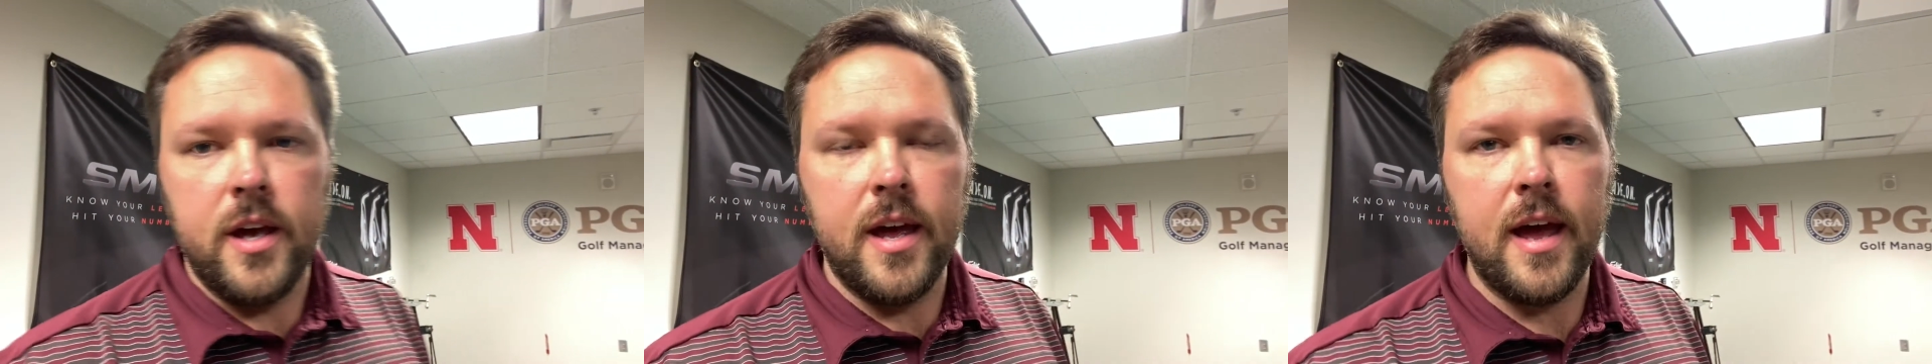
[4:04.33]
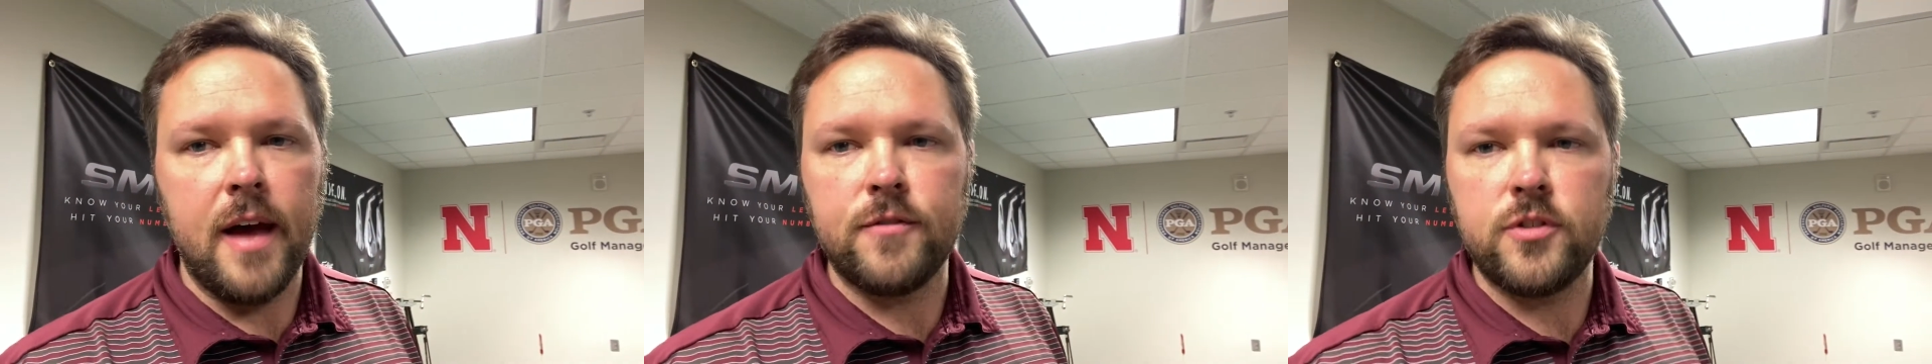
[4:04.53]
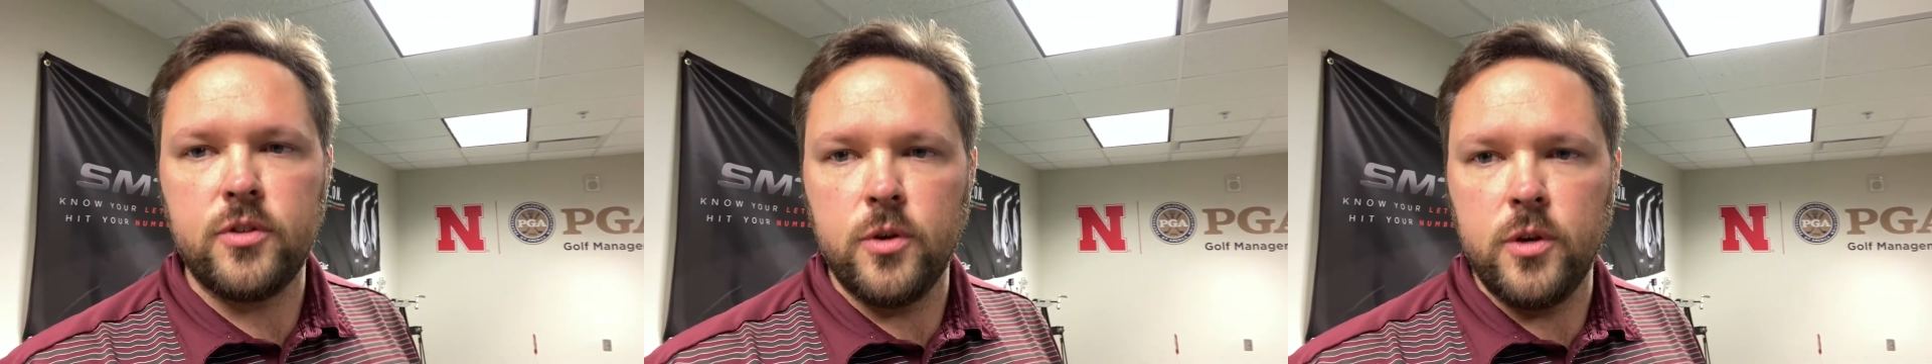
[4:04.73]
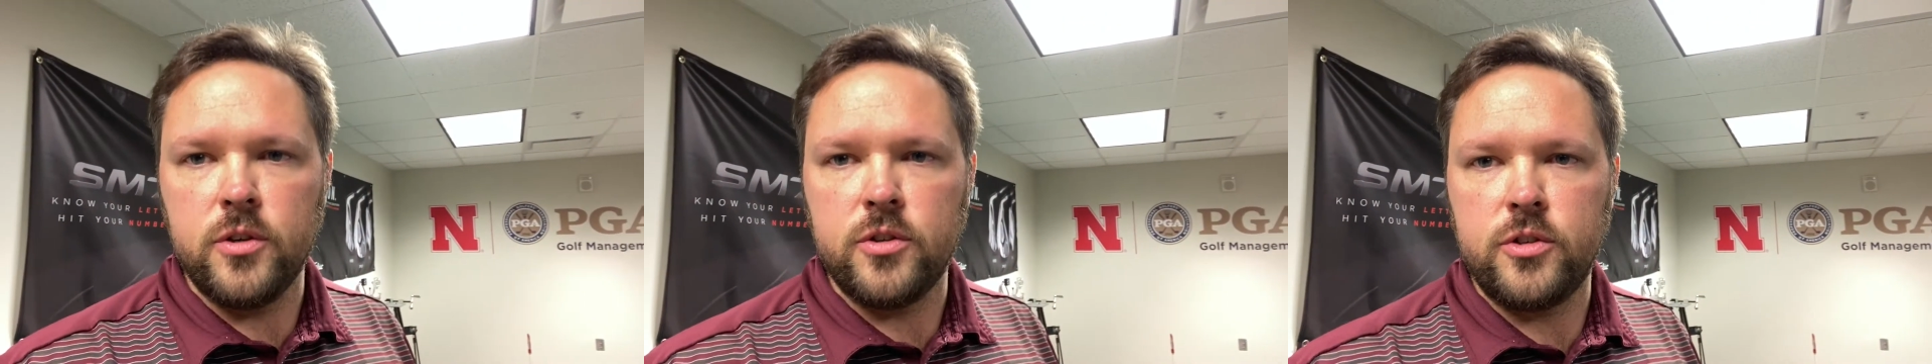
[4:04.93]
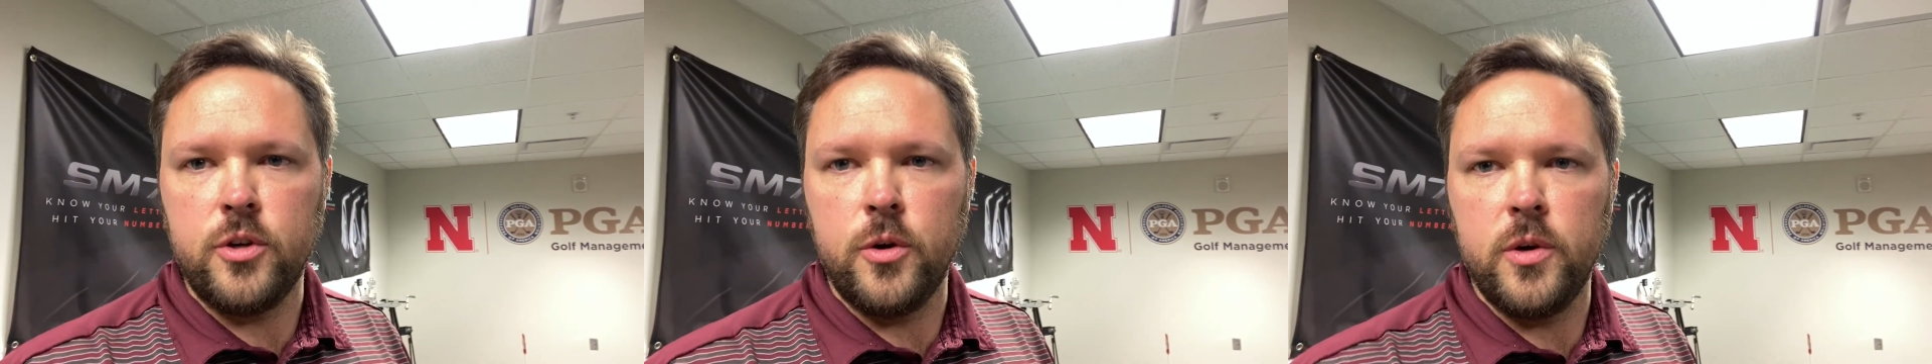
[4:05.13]
have
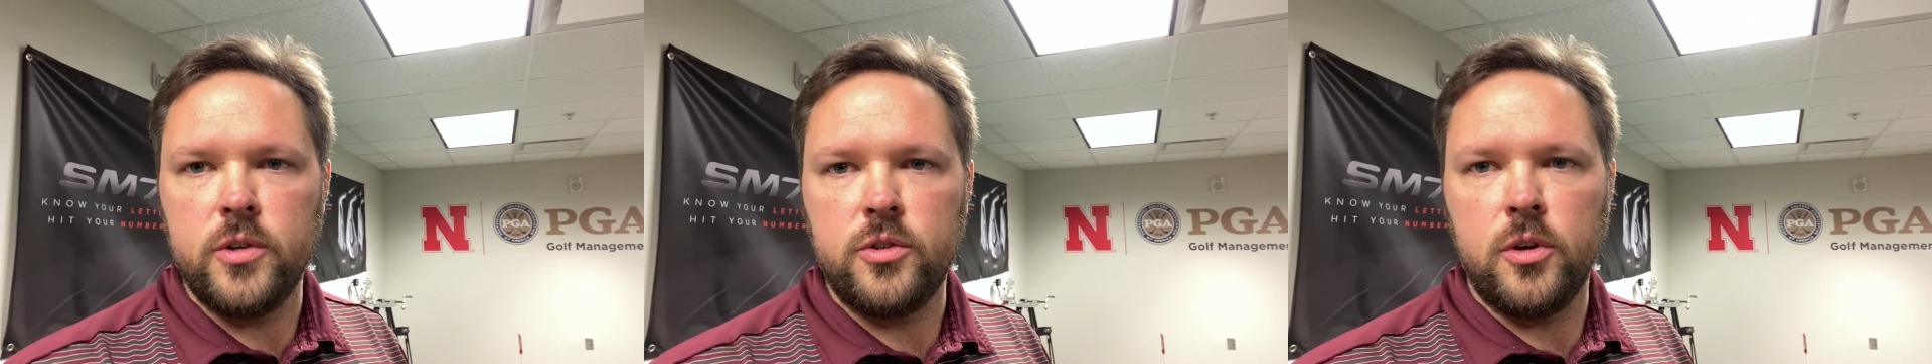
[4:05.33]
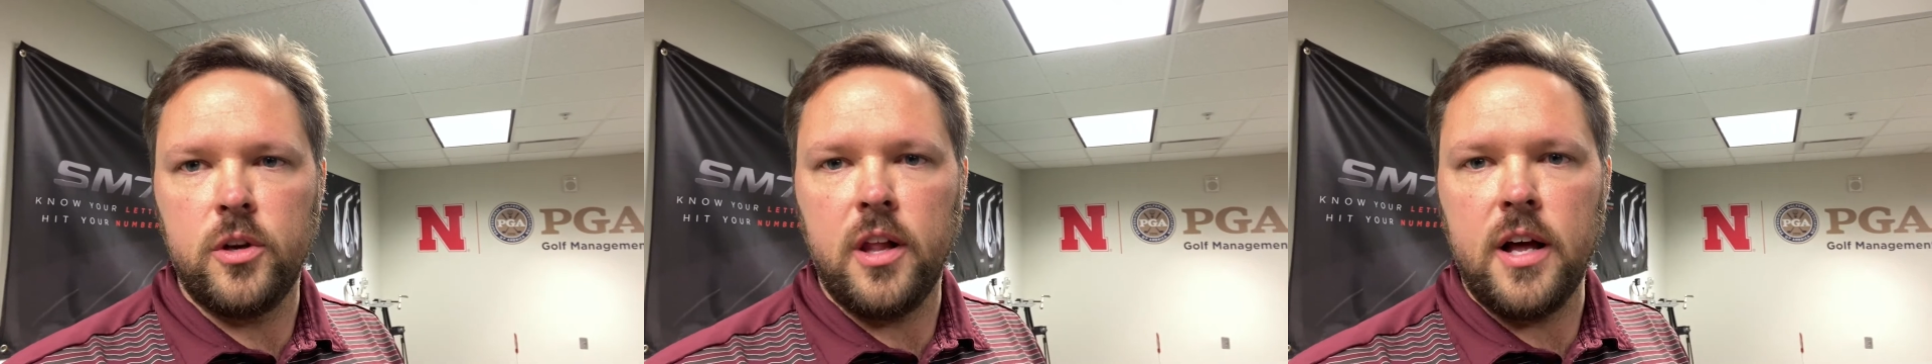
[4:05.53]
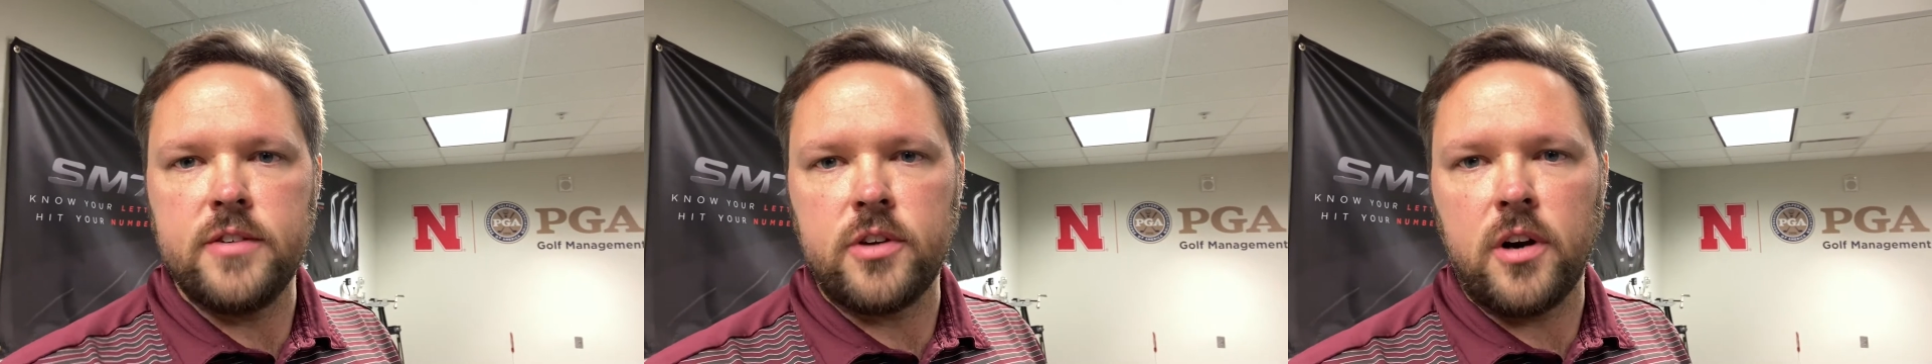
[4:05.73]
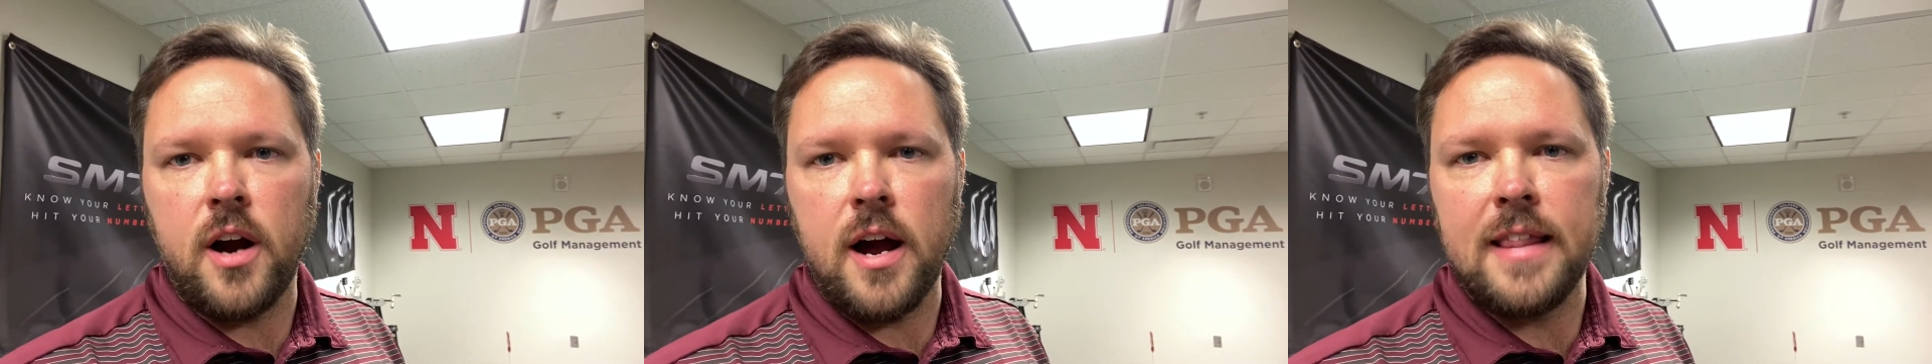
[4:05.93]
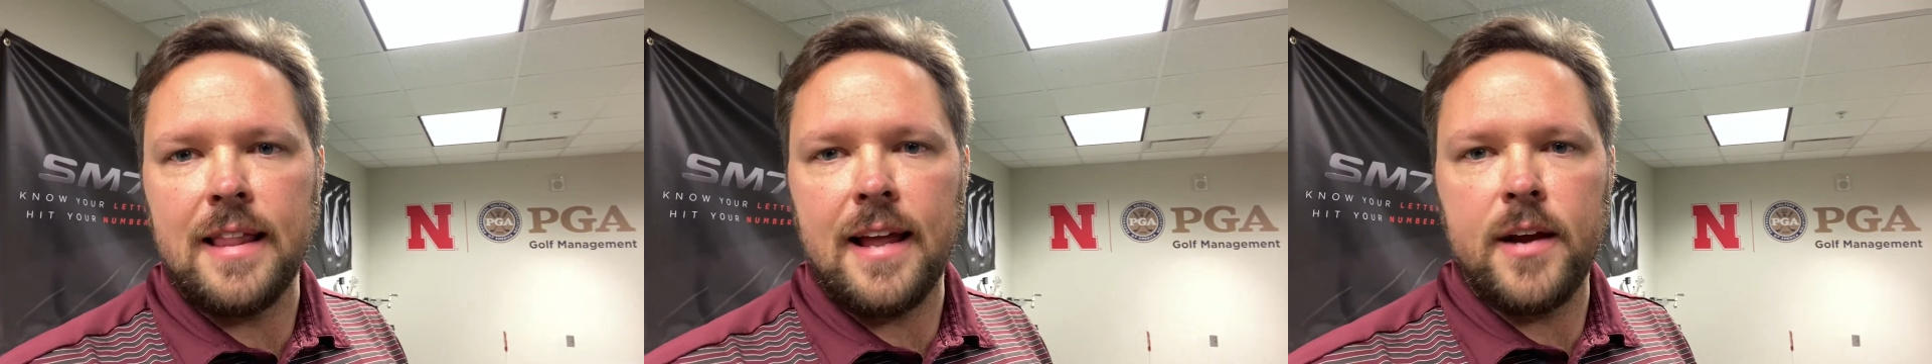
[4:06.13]
students do is utilize we
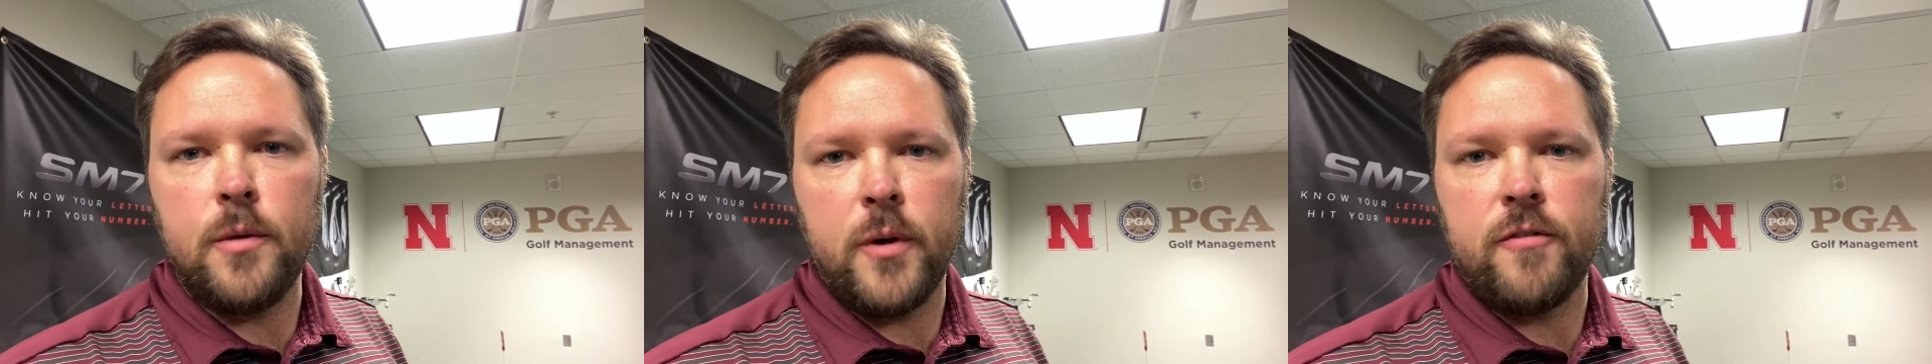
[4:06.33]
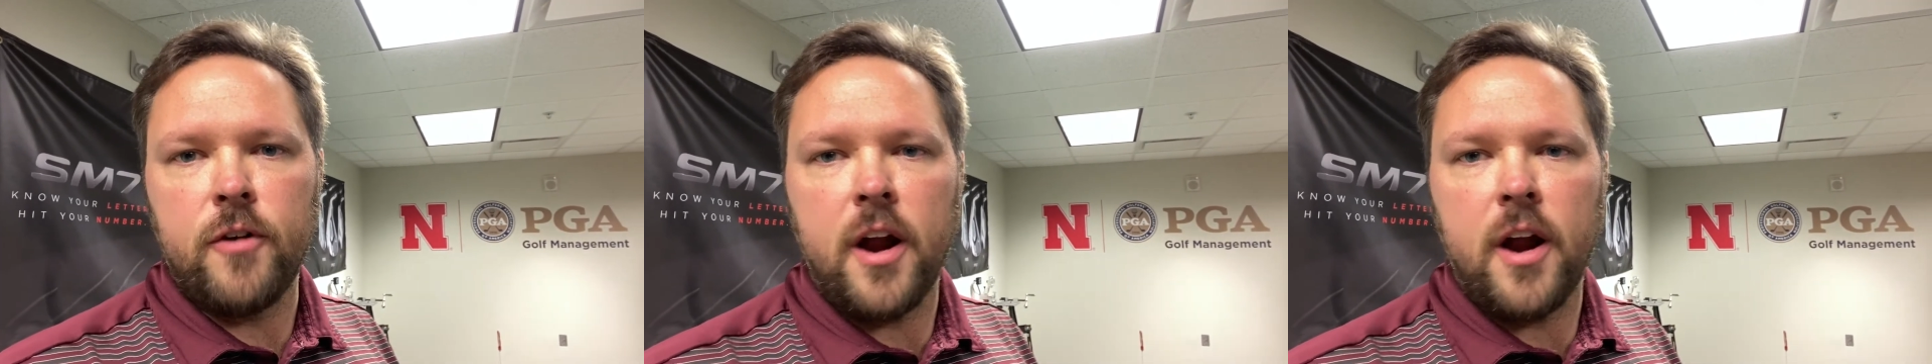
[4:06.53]
have